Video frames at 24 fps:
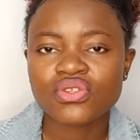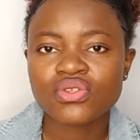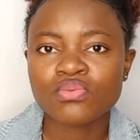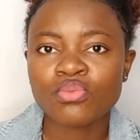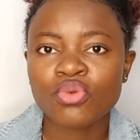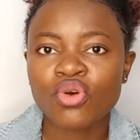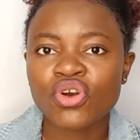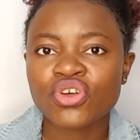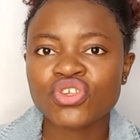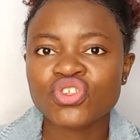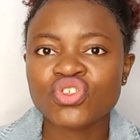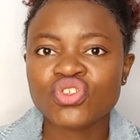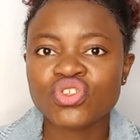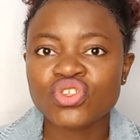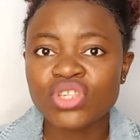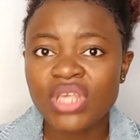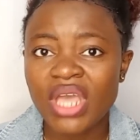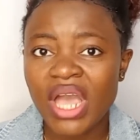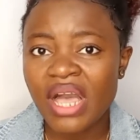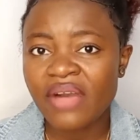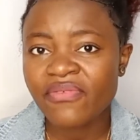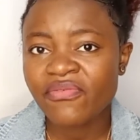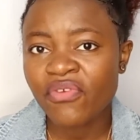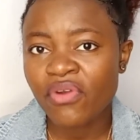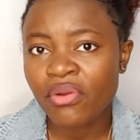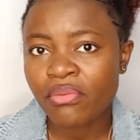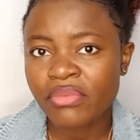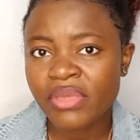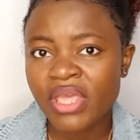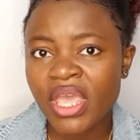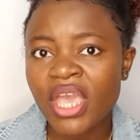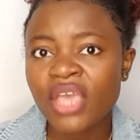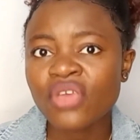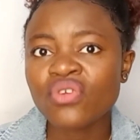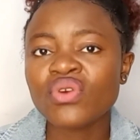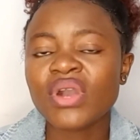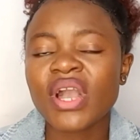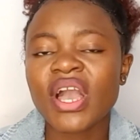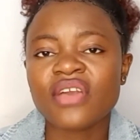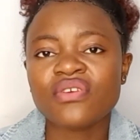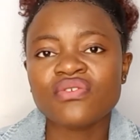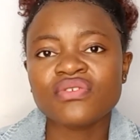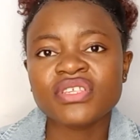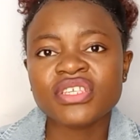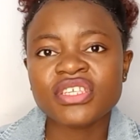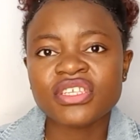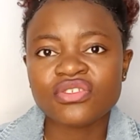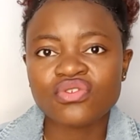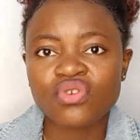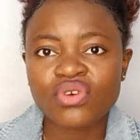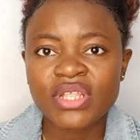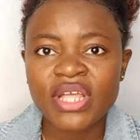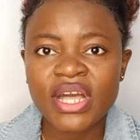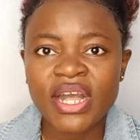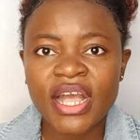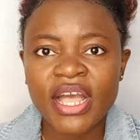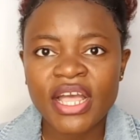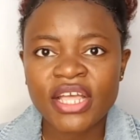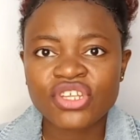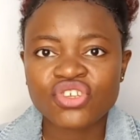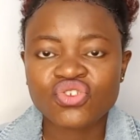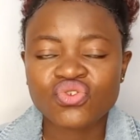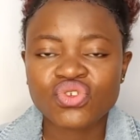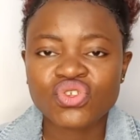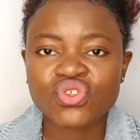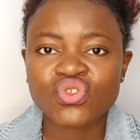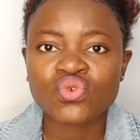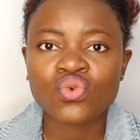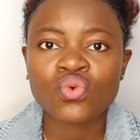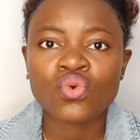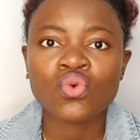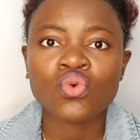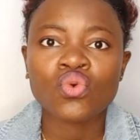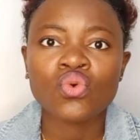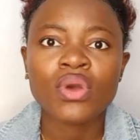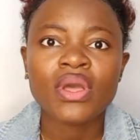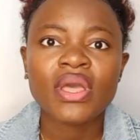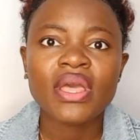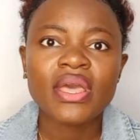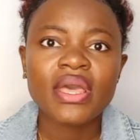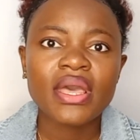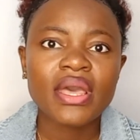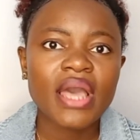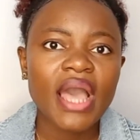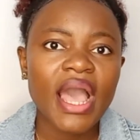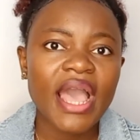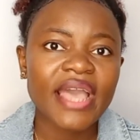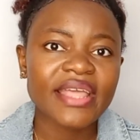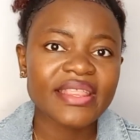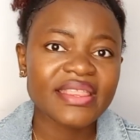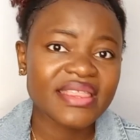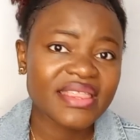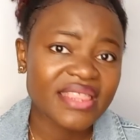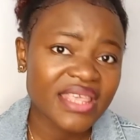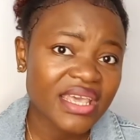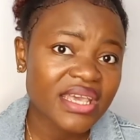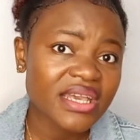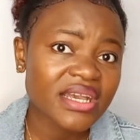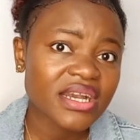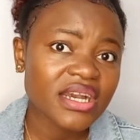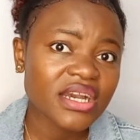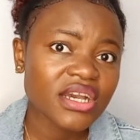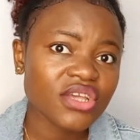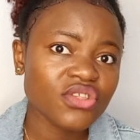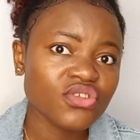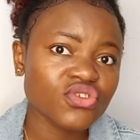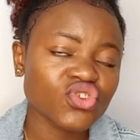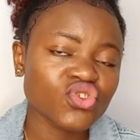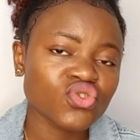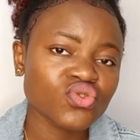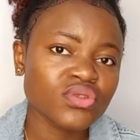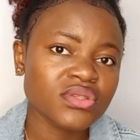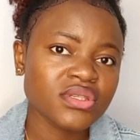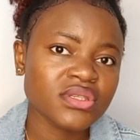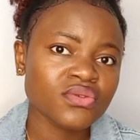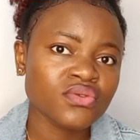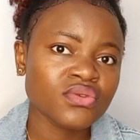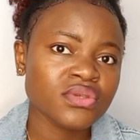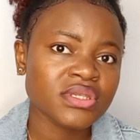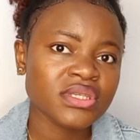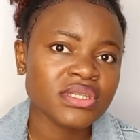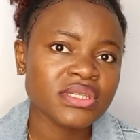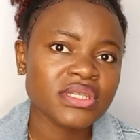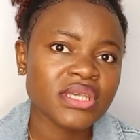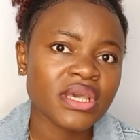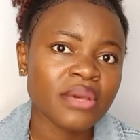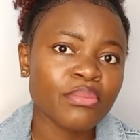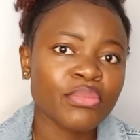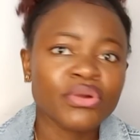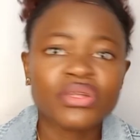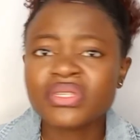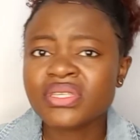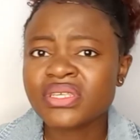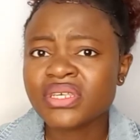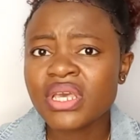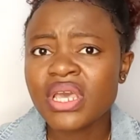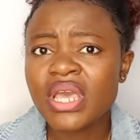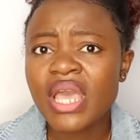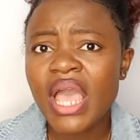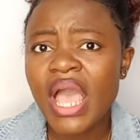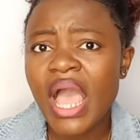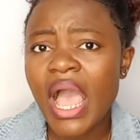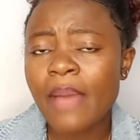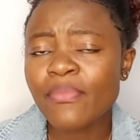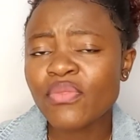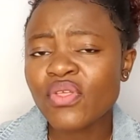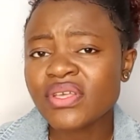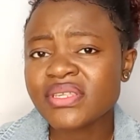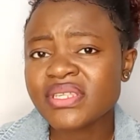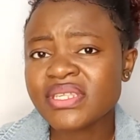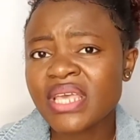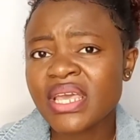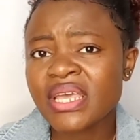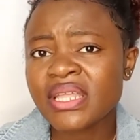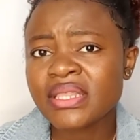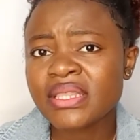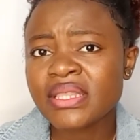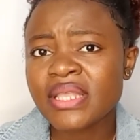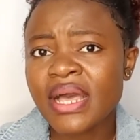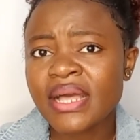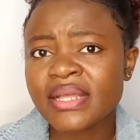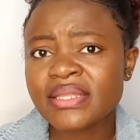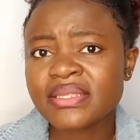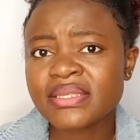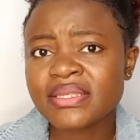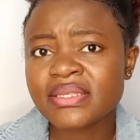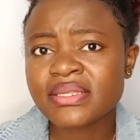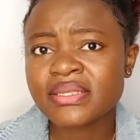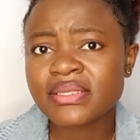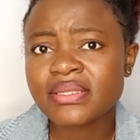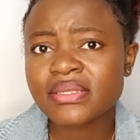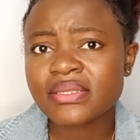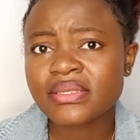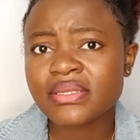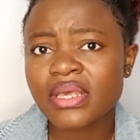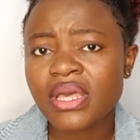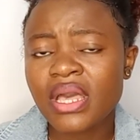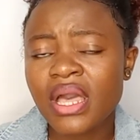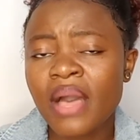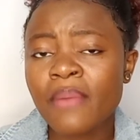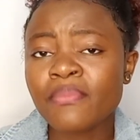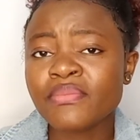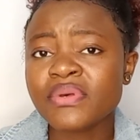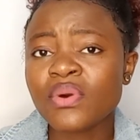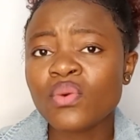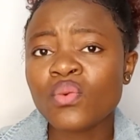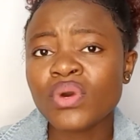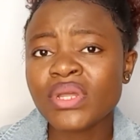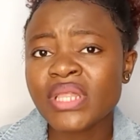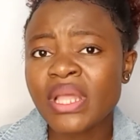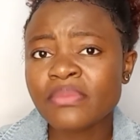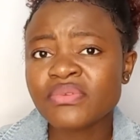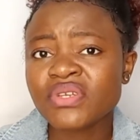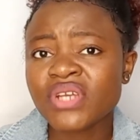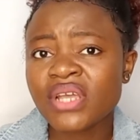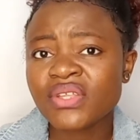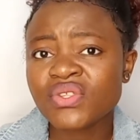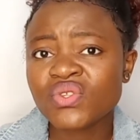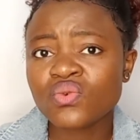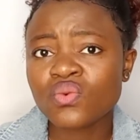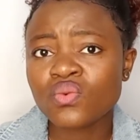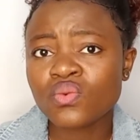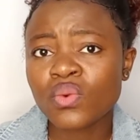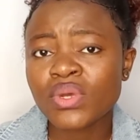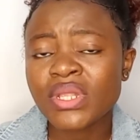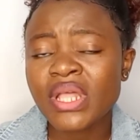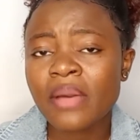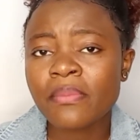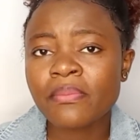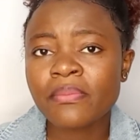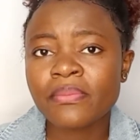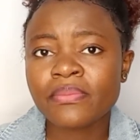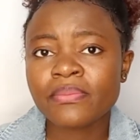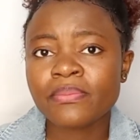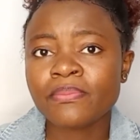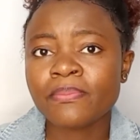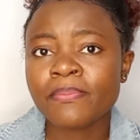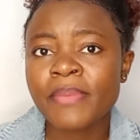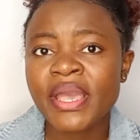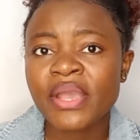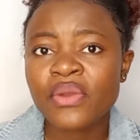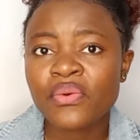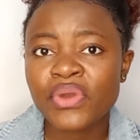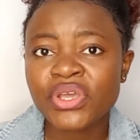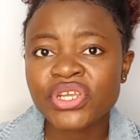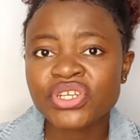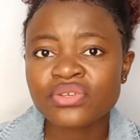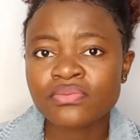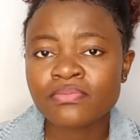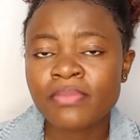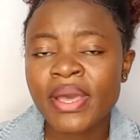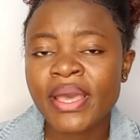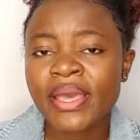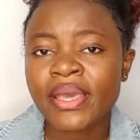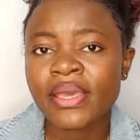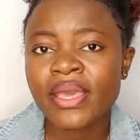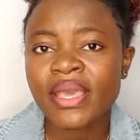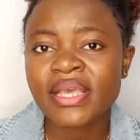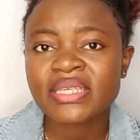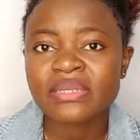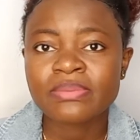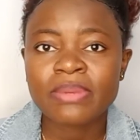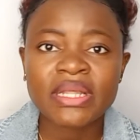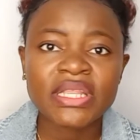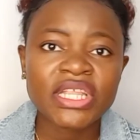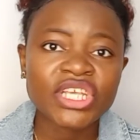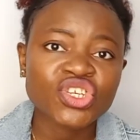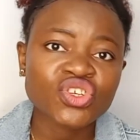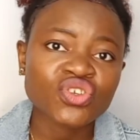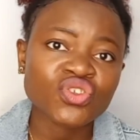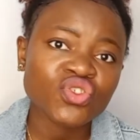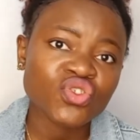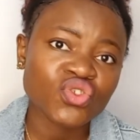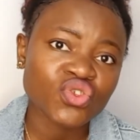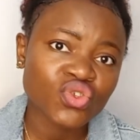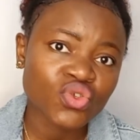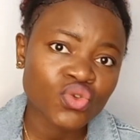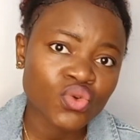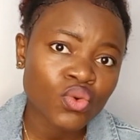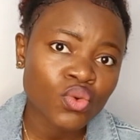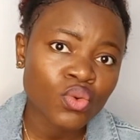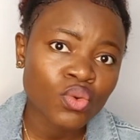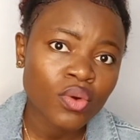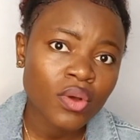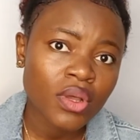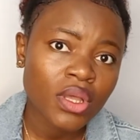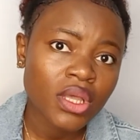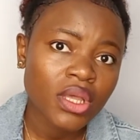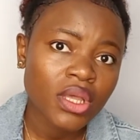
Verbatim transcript: because from here you can use it in other countries so i think you should use it here but i'm not saying that um what i'm trying to what i'm my question my explanation to you